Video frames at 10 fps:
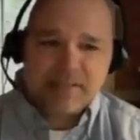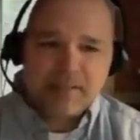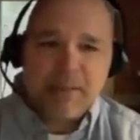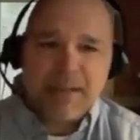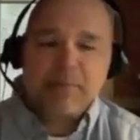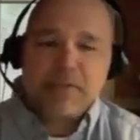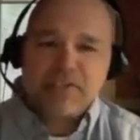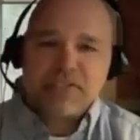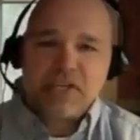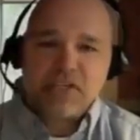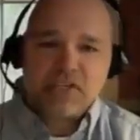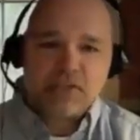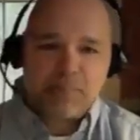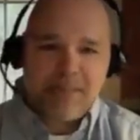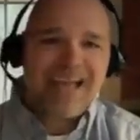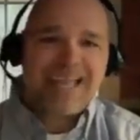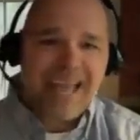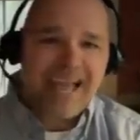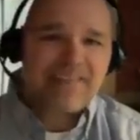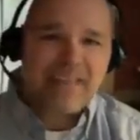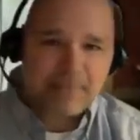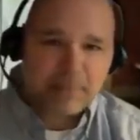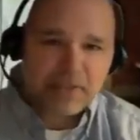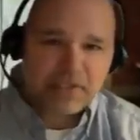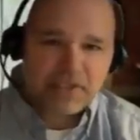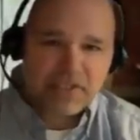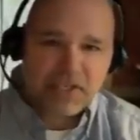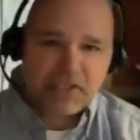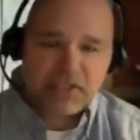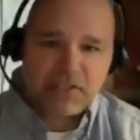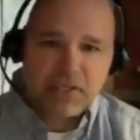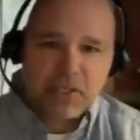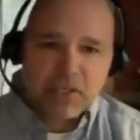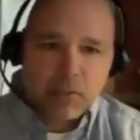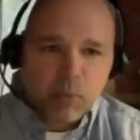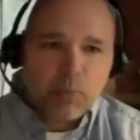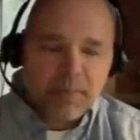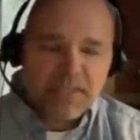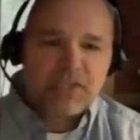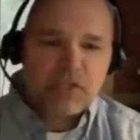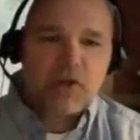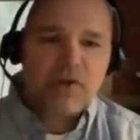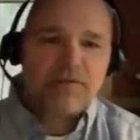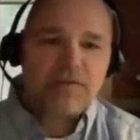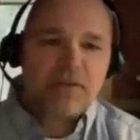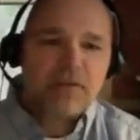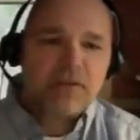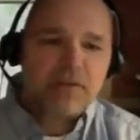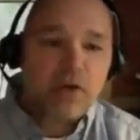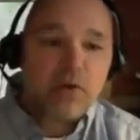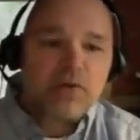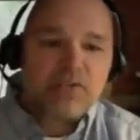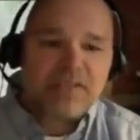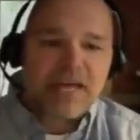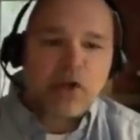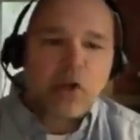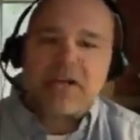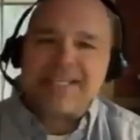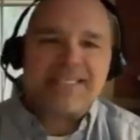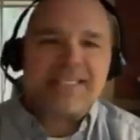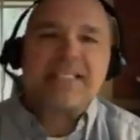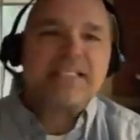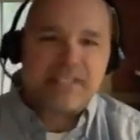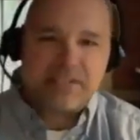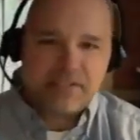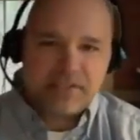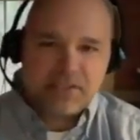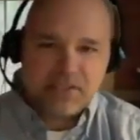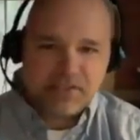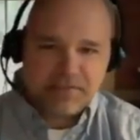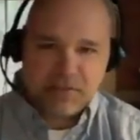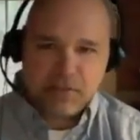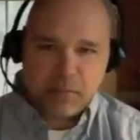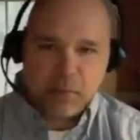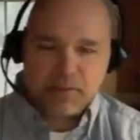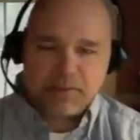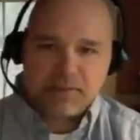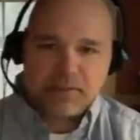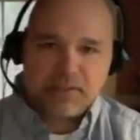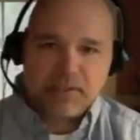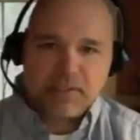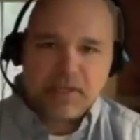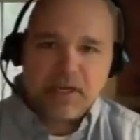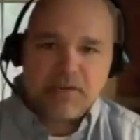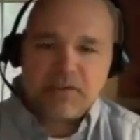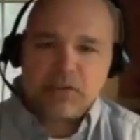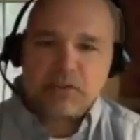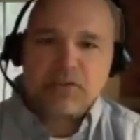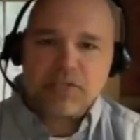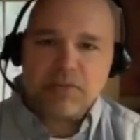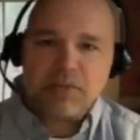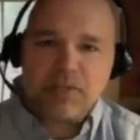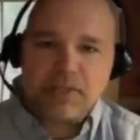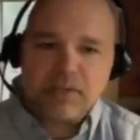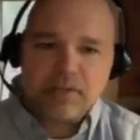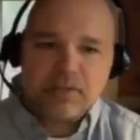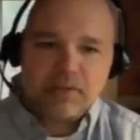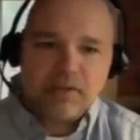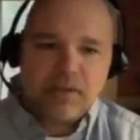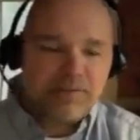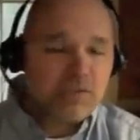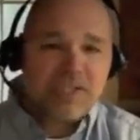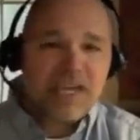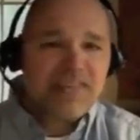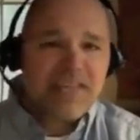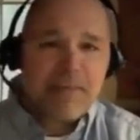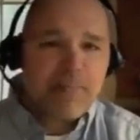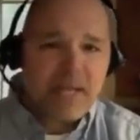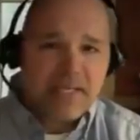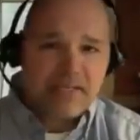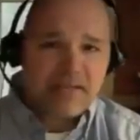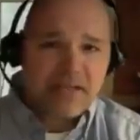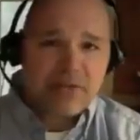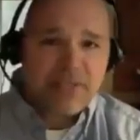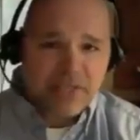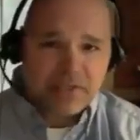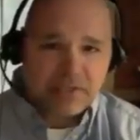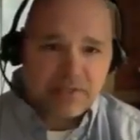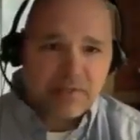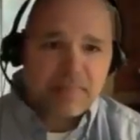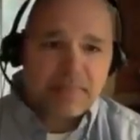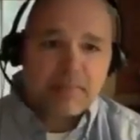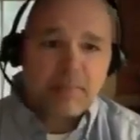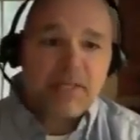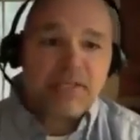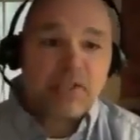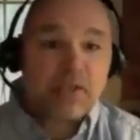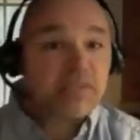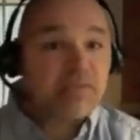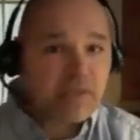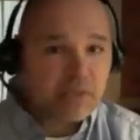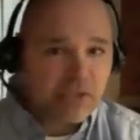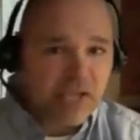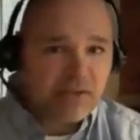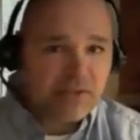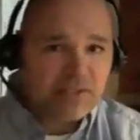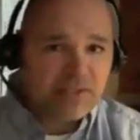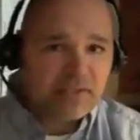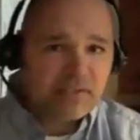My presentation, back at that presentation, will piss off those that are addicted to the fear porn of the truth community. And there's not that many that are here, but in terms of other channels,